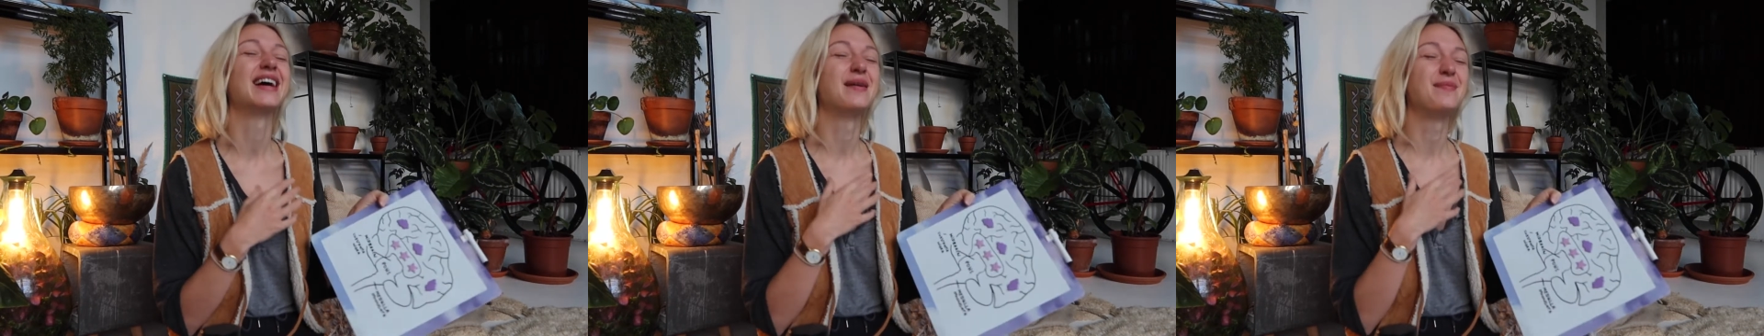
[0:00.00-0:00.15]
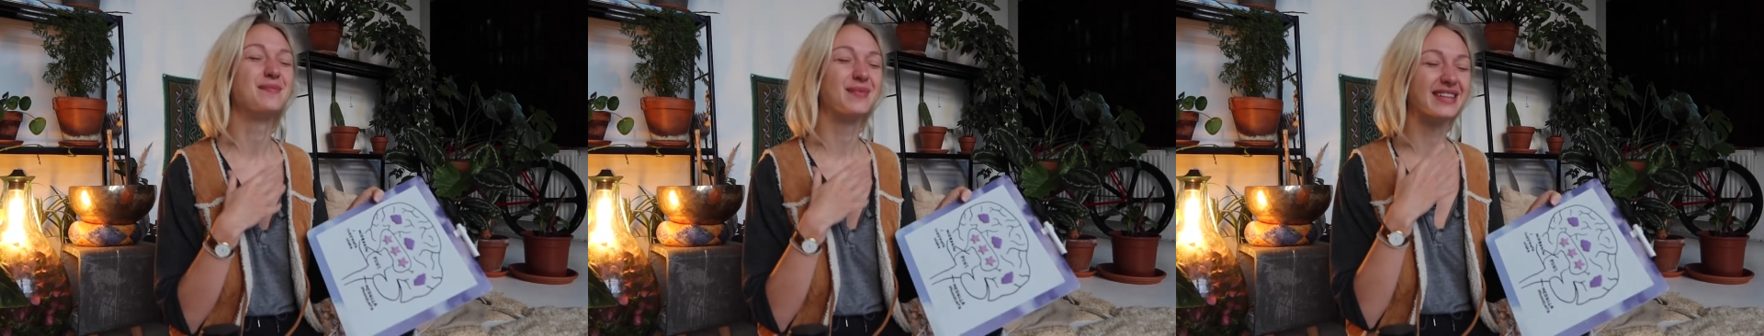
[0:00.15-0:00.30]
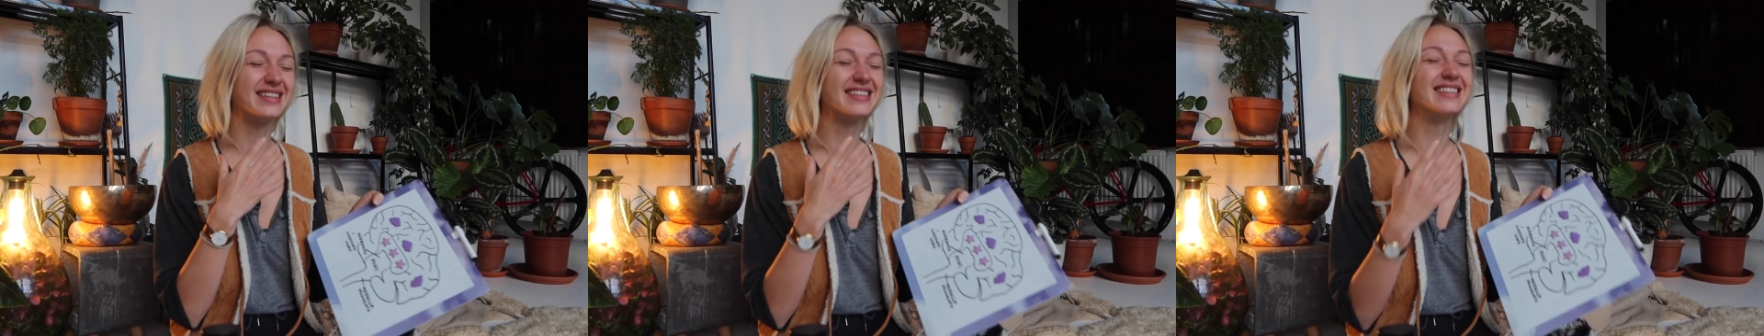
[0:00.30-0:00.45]

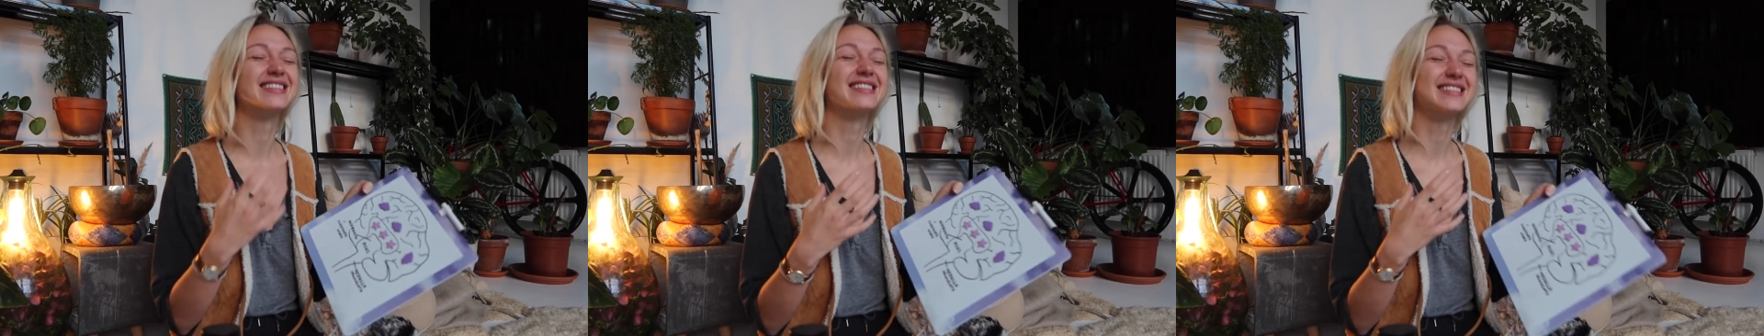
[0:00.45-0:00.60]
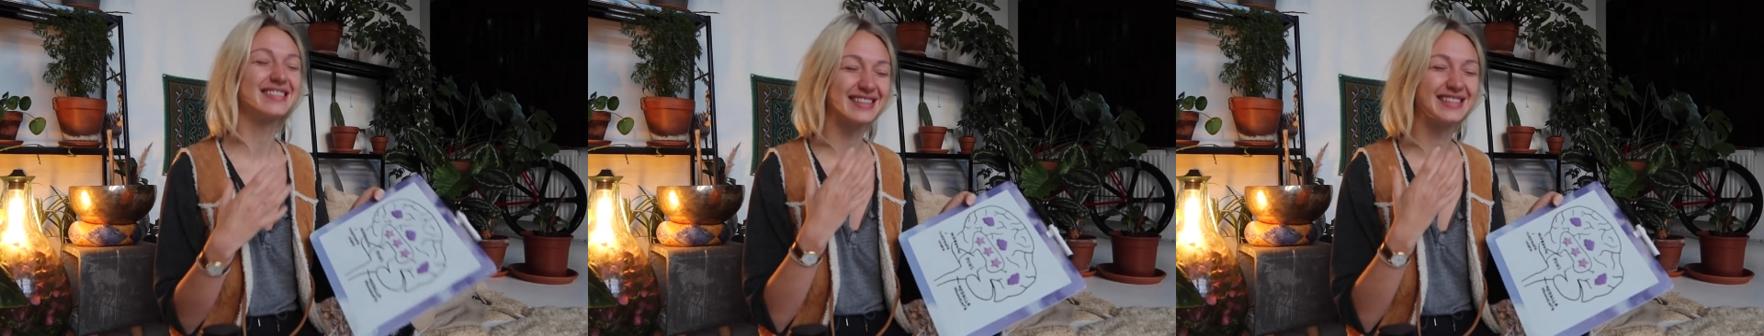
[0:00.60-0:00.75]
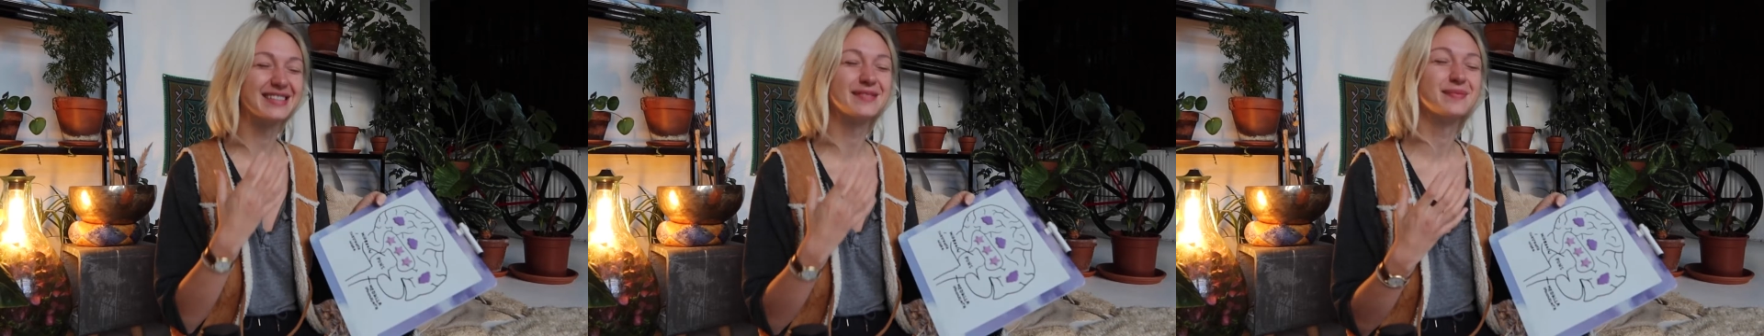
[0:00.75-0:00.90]
But it's
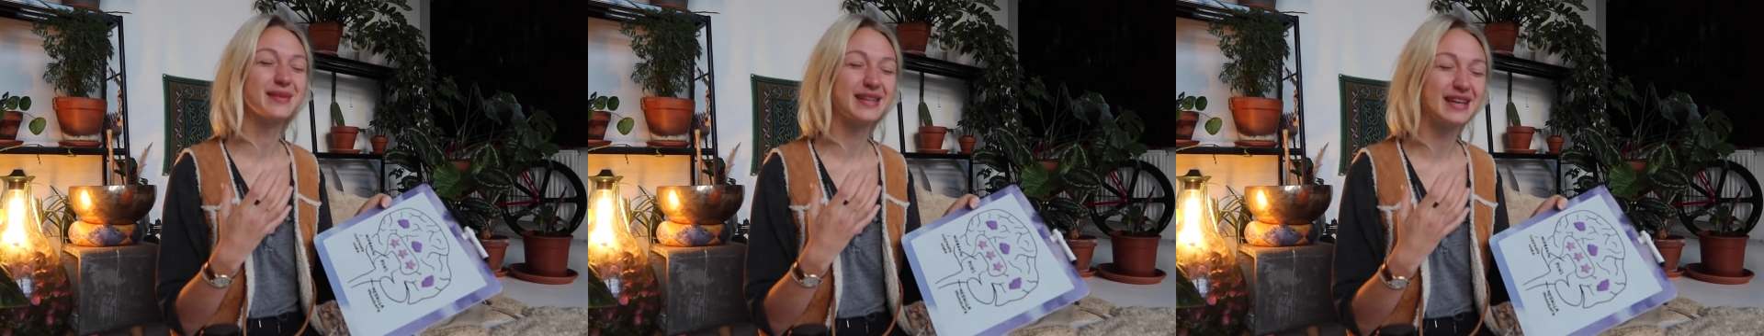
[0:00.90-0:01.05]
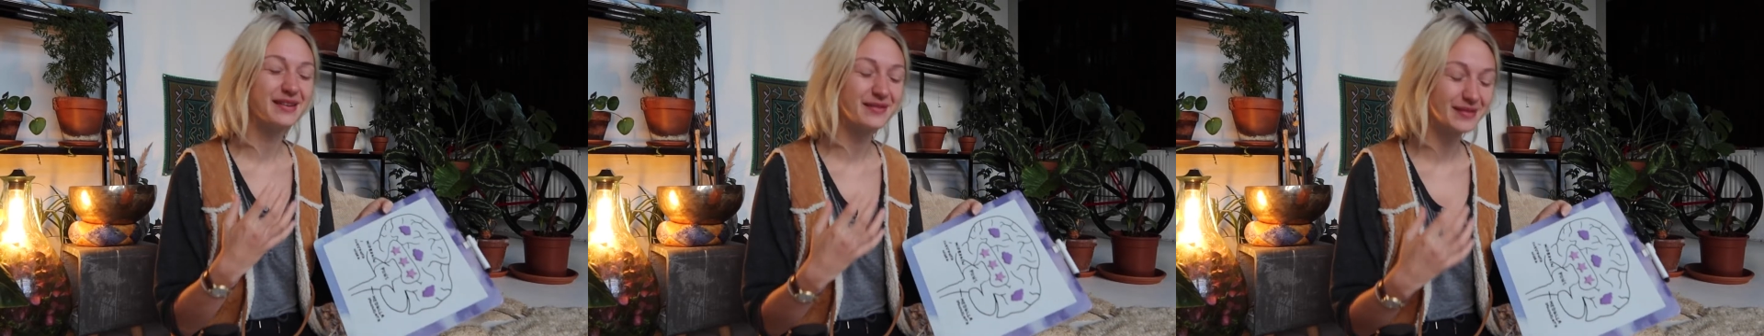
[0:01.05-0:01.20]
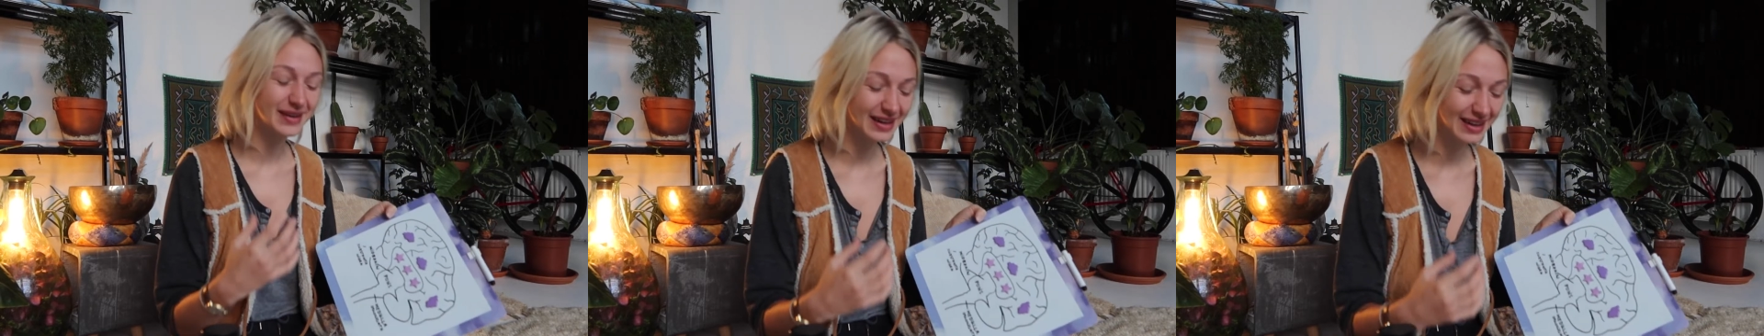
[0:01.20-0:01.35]

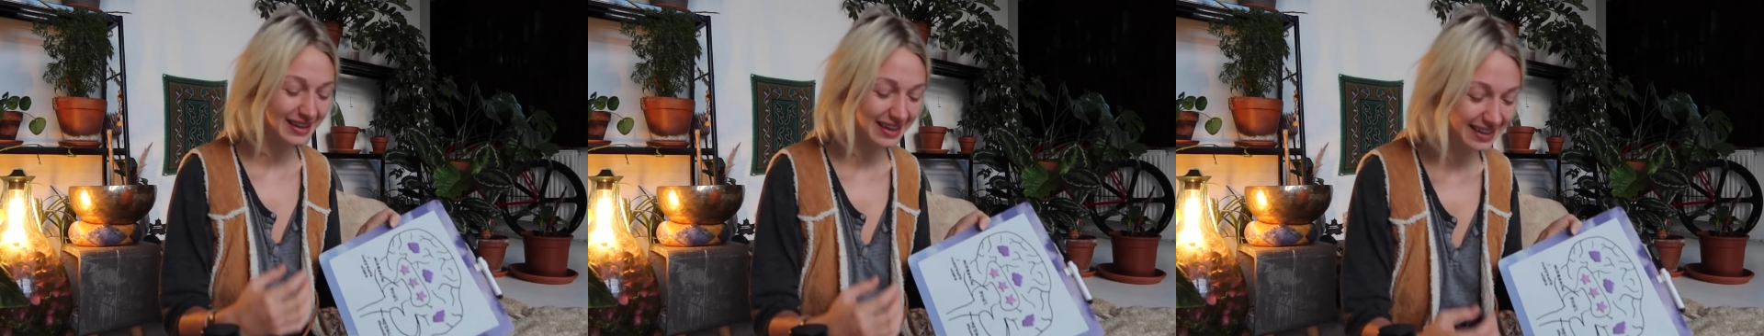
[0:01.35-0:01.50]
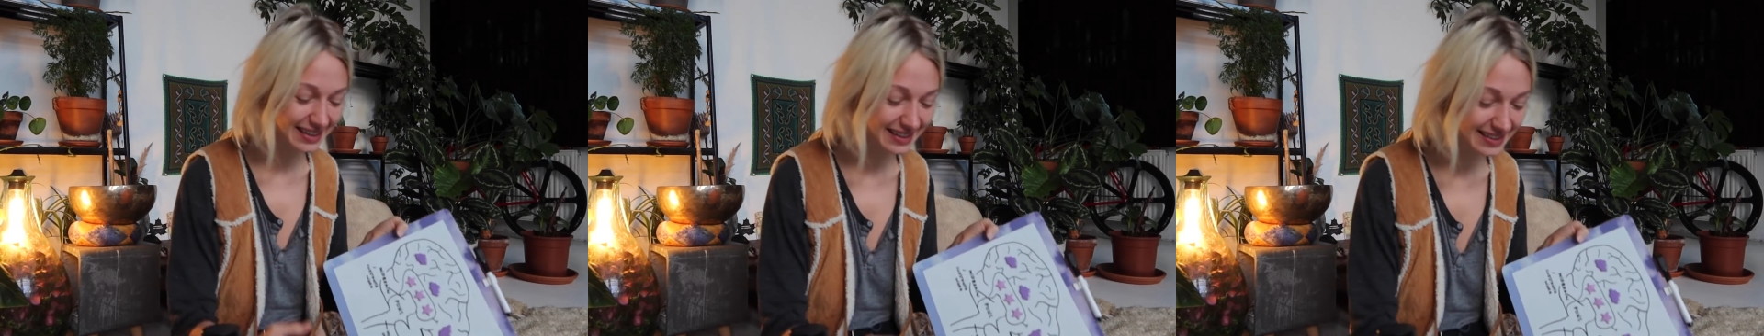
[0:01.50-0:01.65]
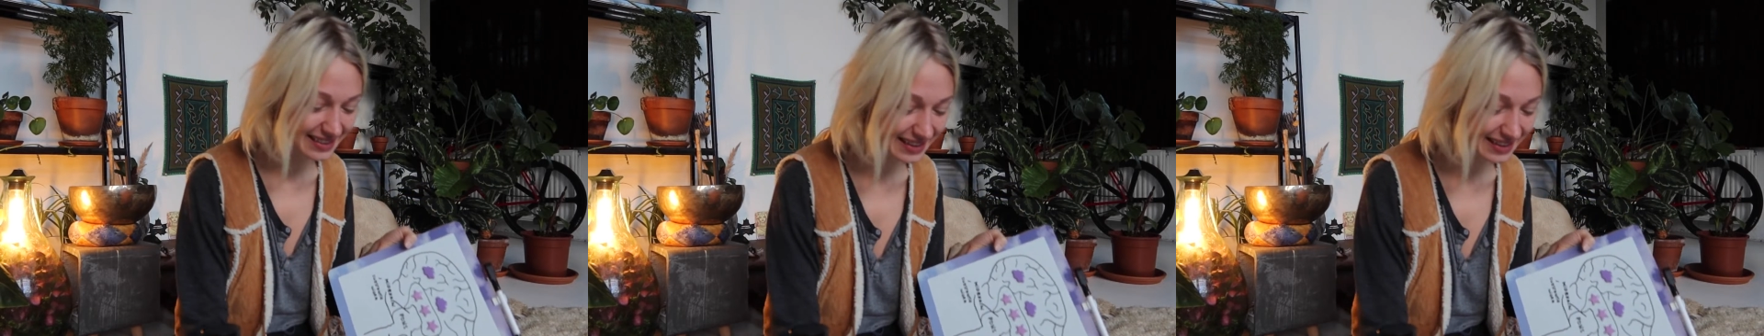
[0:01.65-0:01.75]
being regulated